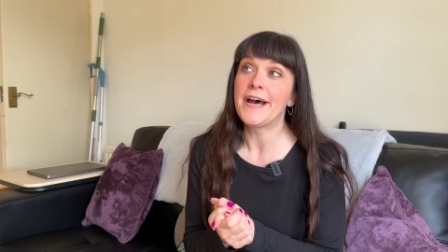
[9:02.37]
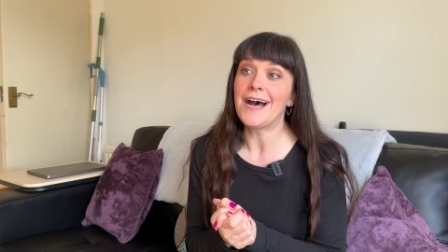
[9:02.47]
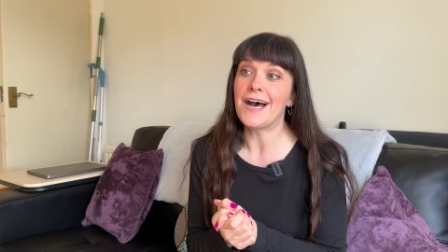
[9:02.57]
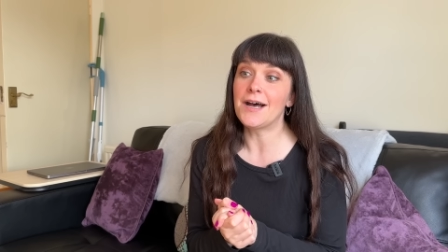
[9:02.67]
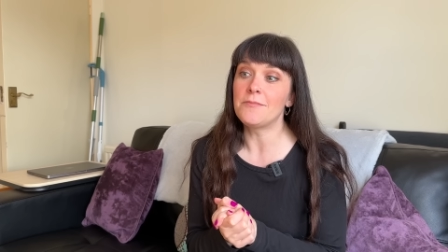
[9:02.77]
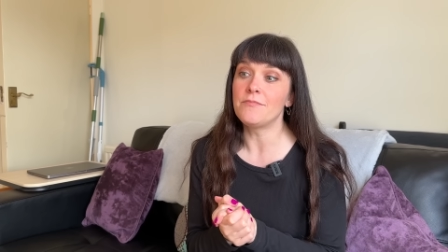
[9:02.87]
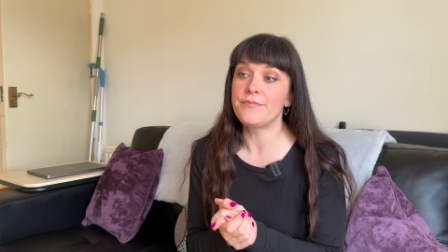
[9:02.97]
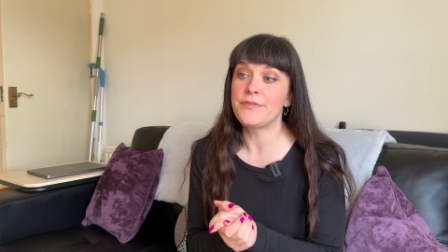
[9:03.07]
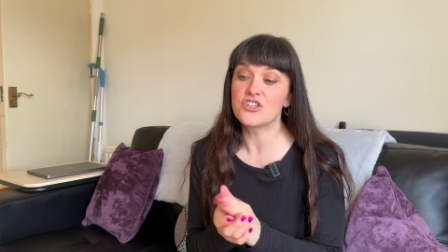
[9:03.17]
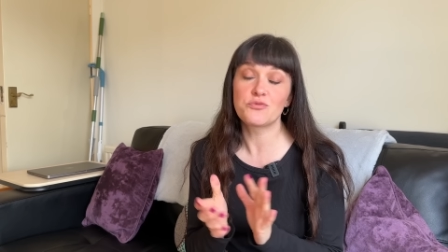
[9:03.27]

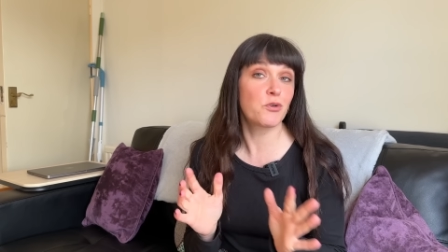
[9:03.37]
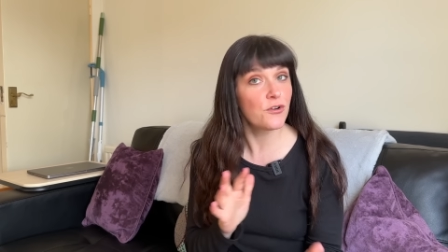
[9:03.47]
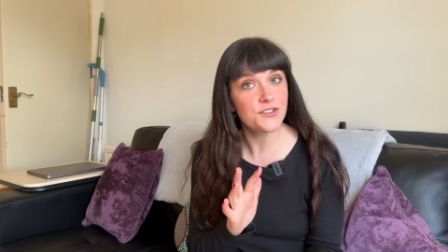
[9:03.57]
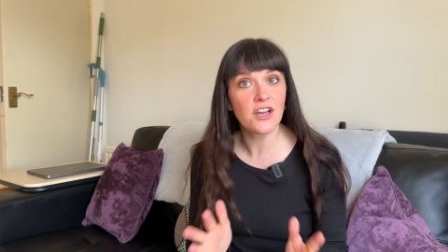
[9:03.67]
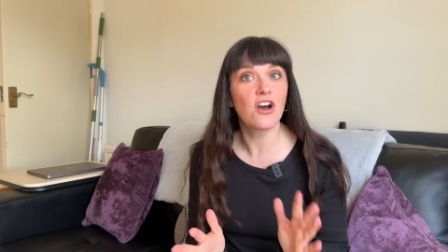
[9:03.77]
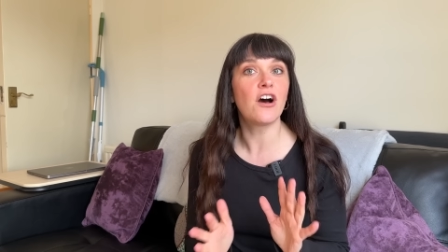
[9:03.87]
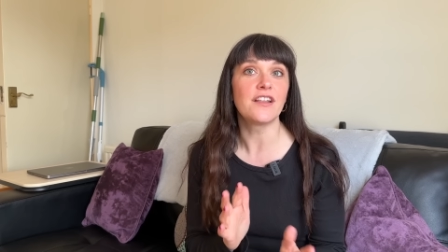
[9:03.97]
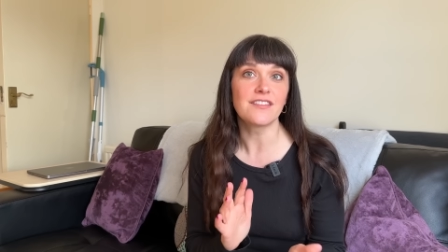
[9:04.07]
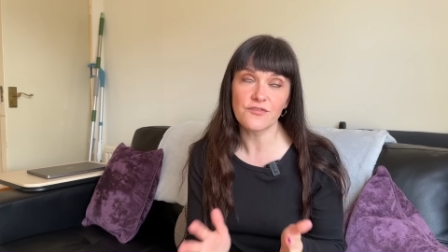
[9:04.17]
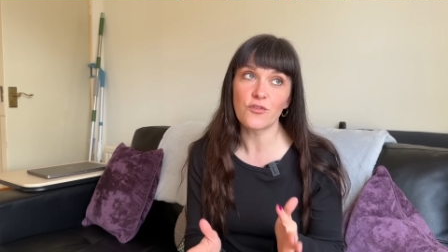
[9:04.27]
There's pros and
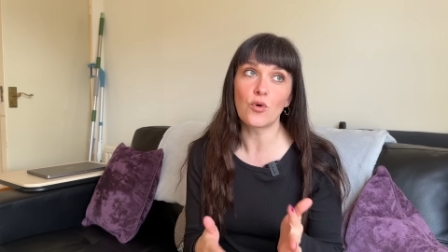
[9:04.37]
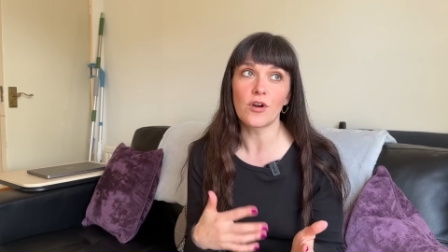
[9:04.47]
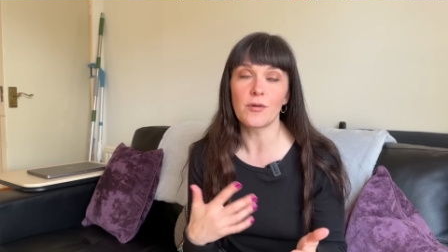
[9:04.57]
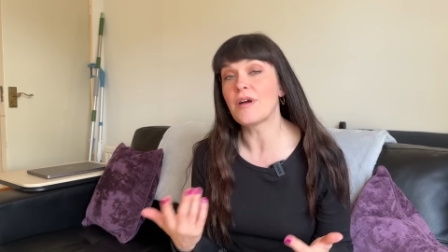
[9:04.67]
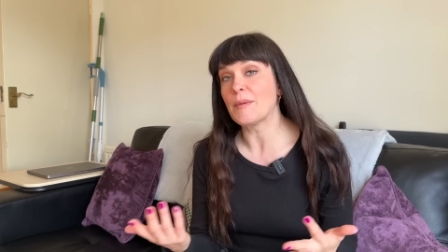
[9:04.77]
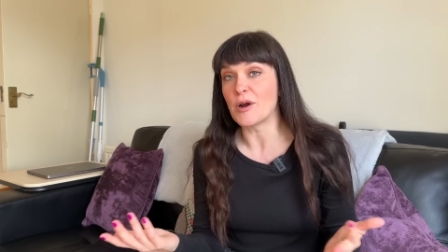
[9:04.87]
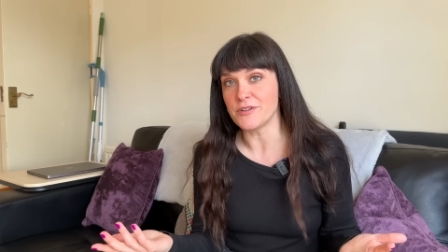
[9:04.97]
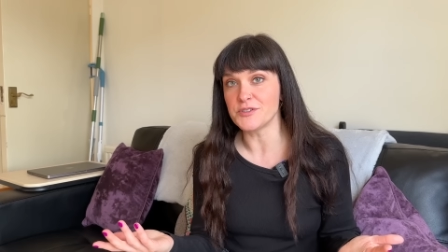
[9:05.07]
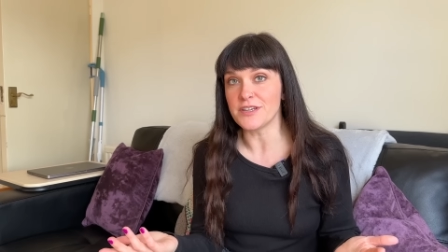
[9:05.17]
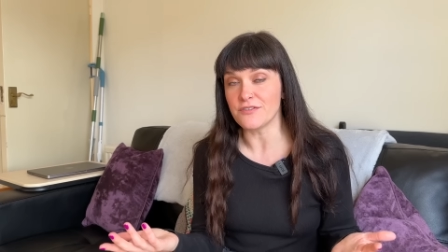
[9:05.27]
cons for
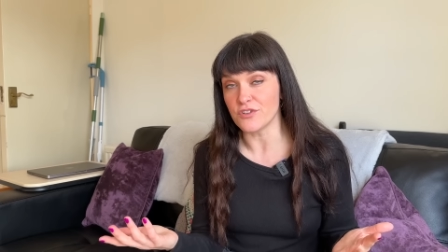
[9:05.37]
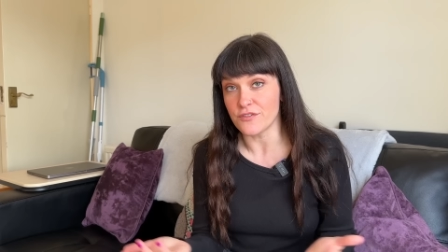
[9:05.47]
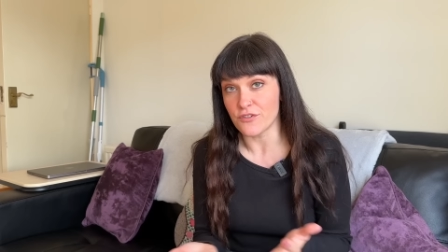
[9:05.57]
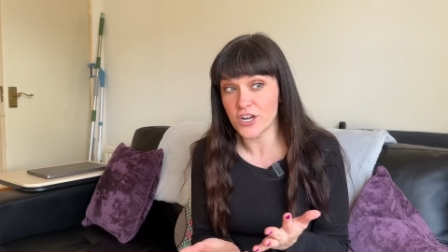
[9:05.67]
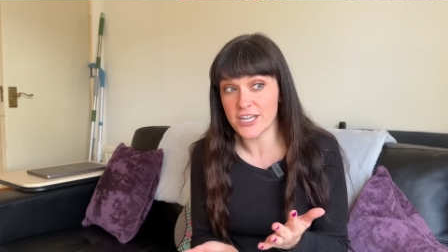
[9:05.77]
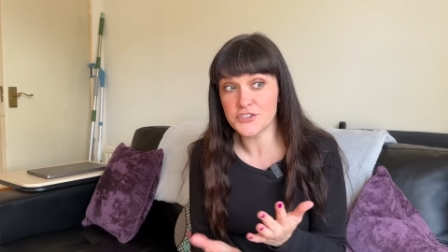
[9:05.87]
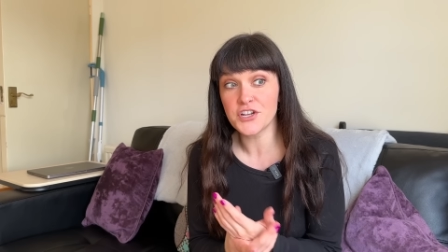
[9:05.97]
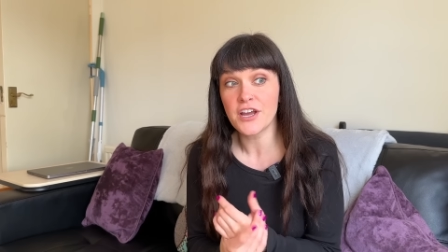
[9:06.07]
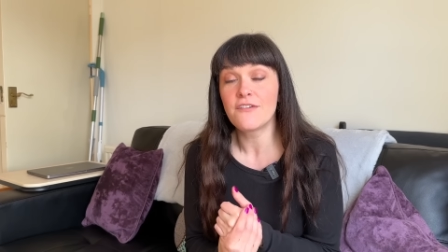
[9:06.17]
apartments being fully furnished.